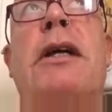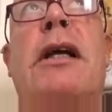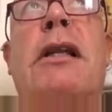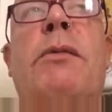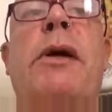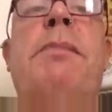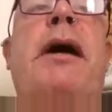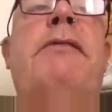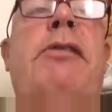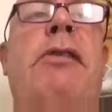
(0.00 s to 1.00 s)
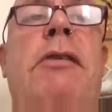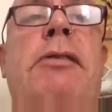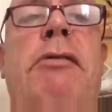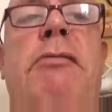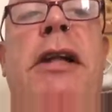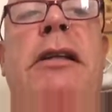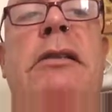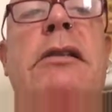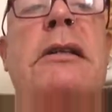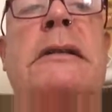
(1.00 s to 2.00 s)
that we're paying for services
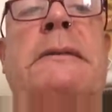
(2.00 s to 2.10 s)
rendered.